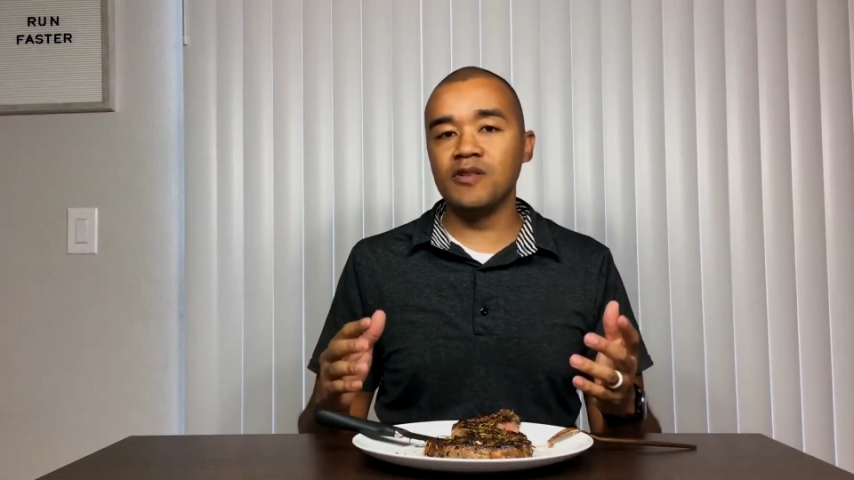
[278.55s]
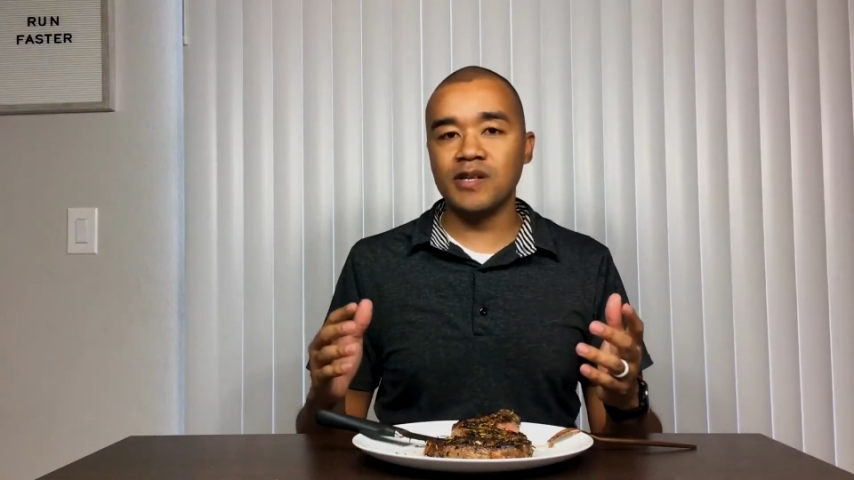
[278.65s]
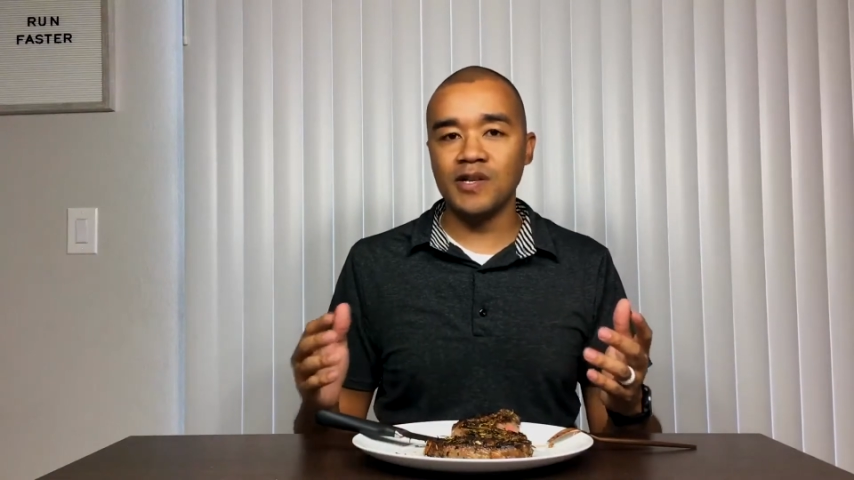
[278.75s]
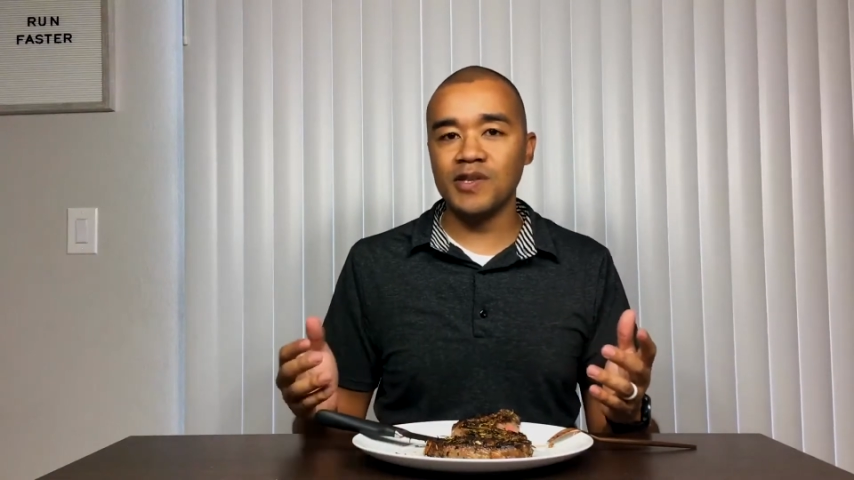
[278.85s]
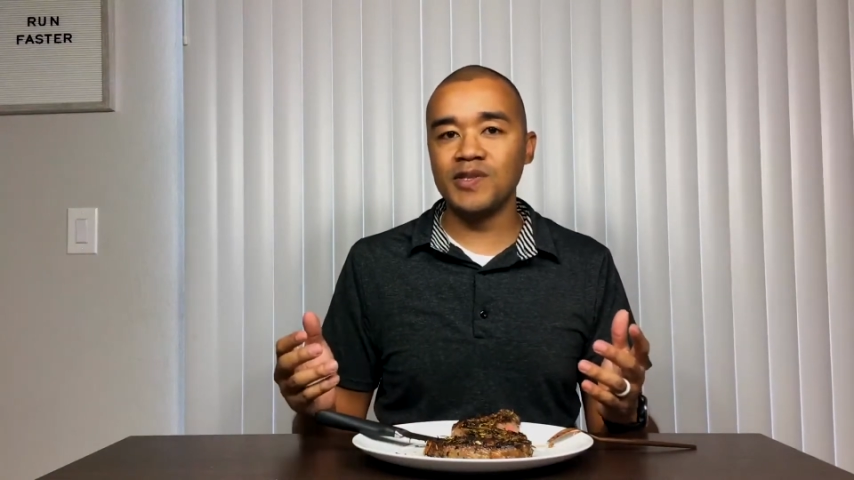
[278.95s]
other
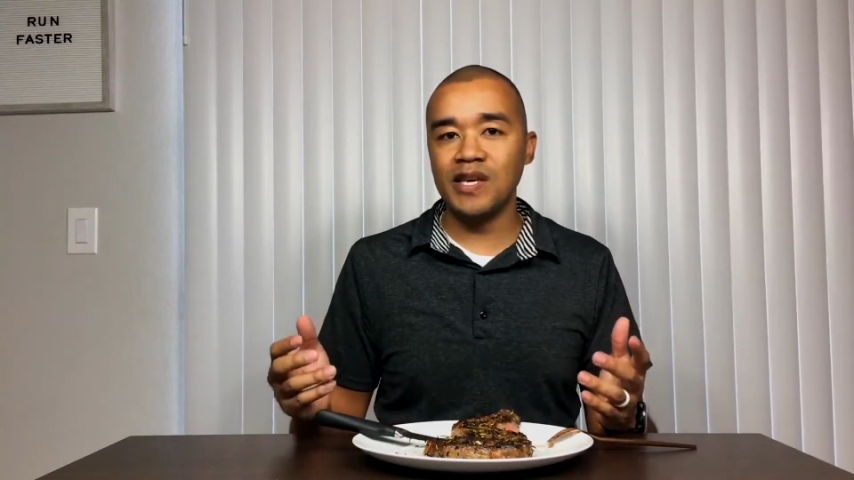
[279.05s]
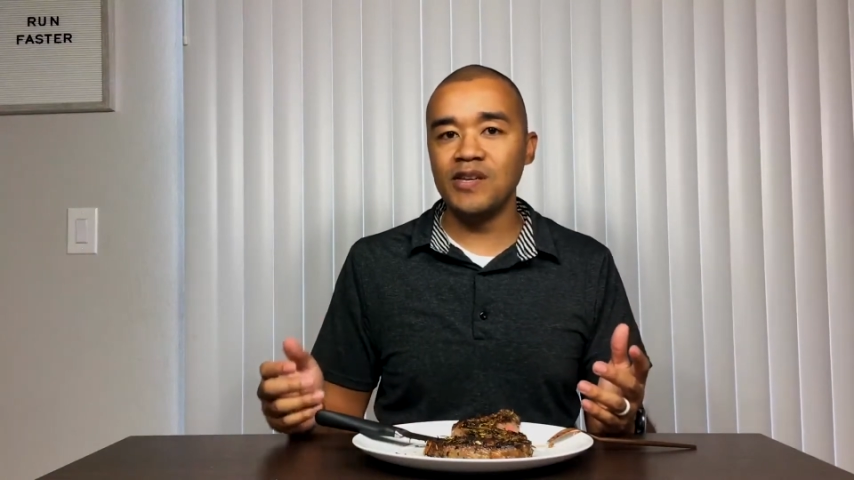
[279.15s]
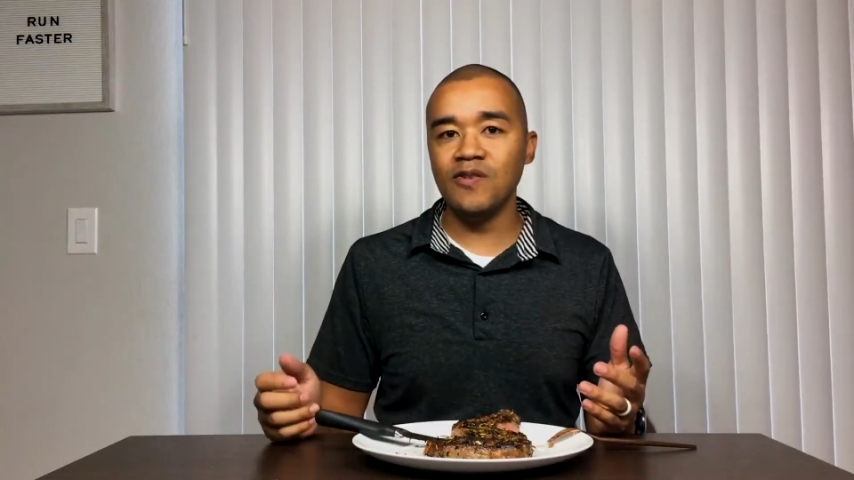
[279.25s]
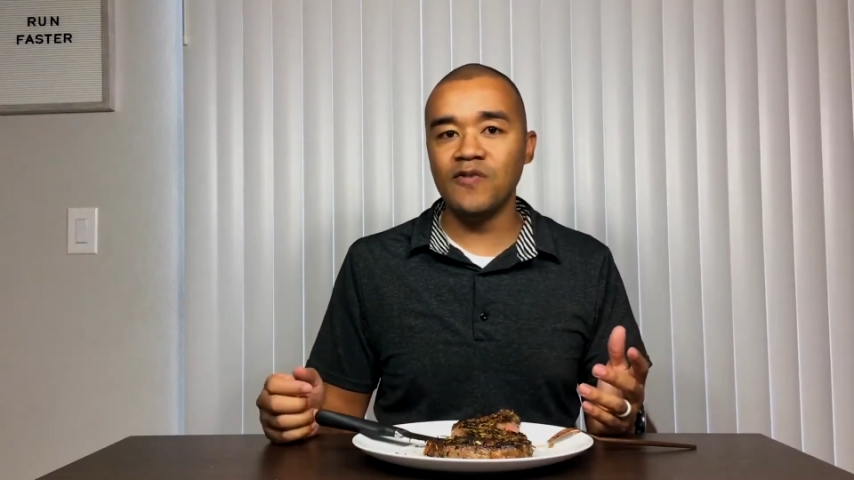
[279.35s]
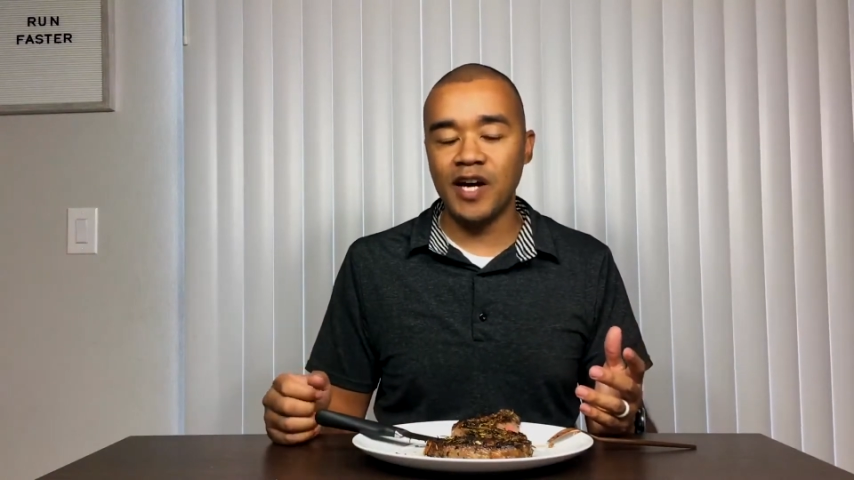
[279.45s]
cuts of
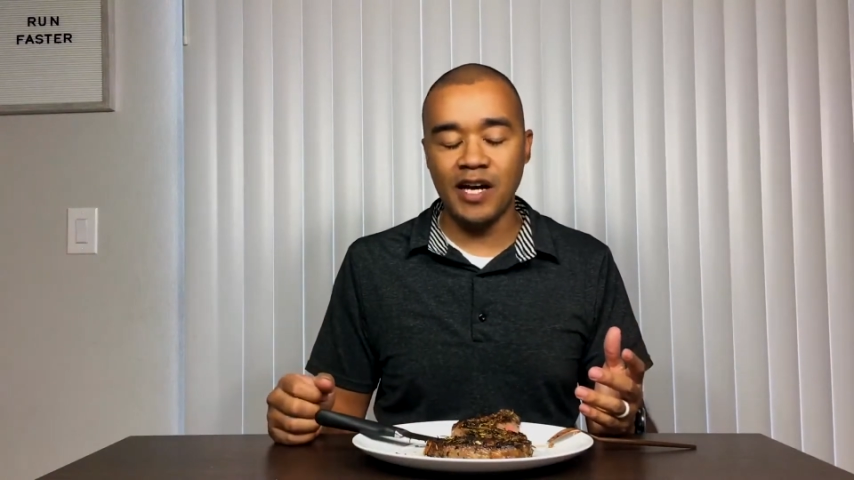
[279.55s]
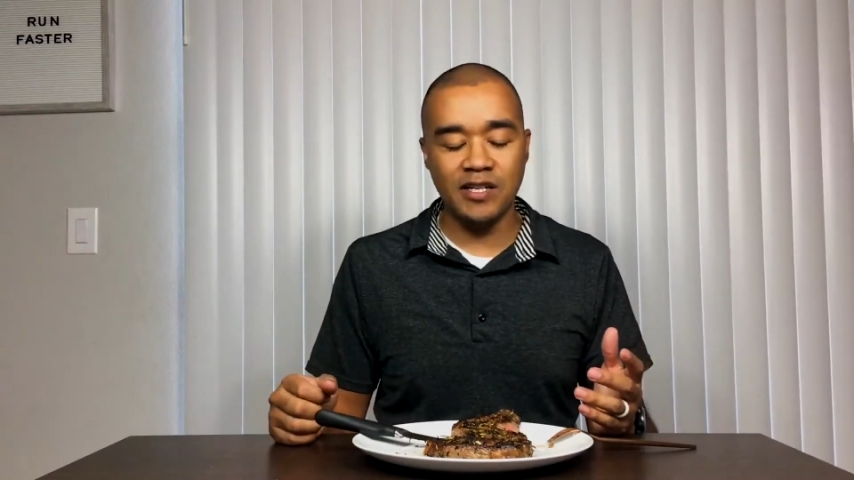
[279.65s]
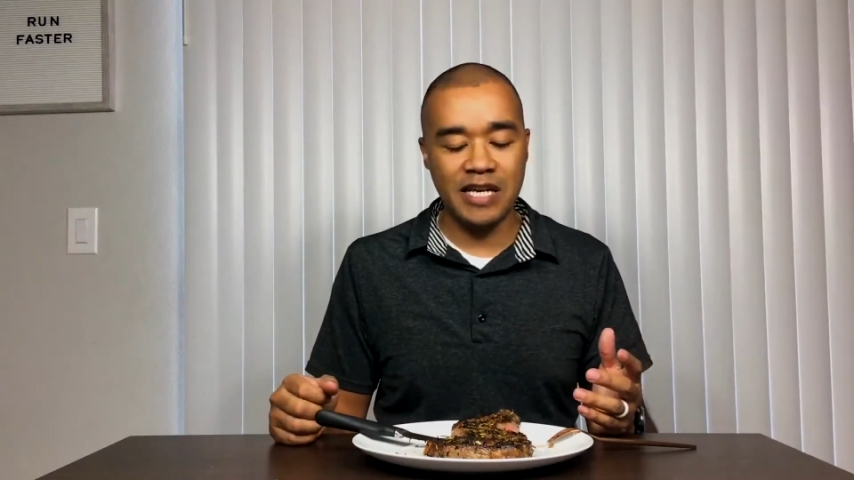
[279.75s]
steak you'll find